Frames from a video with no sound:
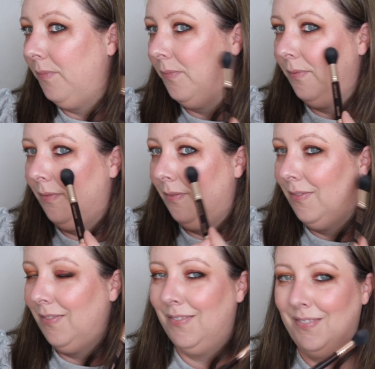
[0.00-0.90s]

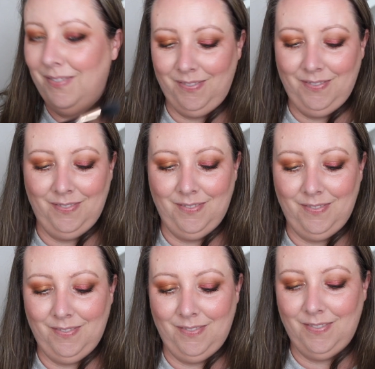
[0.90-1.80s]

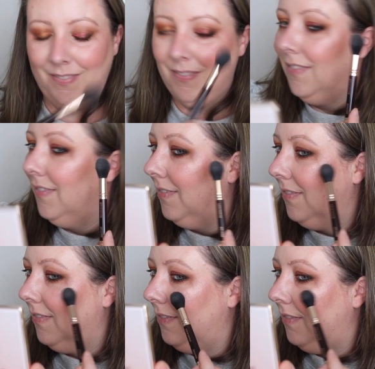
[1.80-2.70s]

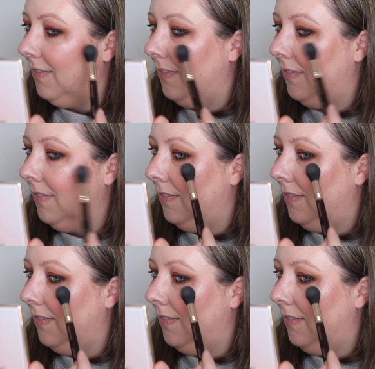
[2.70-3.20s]
(silence)